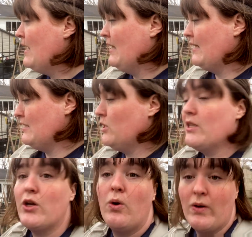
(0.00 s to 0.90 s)
Last year I
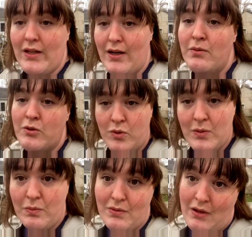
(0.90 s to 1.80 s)
did corn there, which was
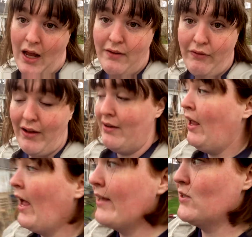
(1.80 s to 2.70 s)
kind of fun.
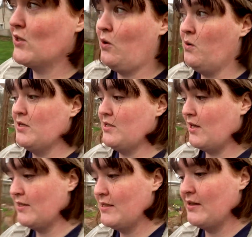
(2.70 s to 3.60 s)
I used the corn
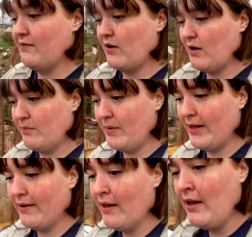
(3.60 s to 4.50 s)
stalks in the fall,
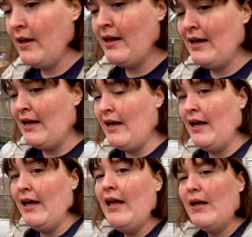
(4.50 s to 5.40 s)
but
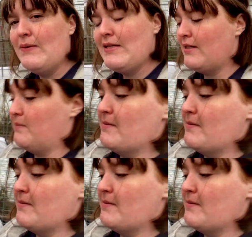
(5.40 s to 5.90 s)
it was a little bit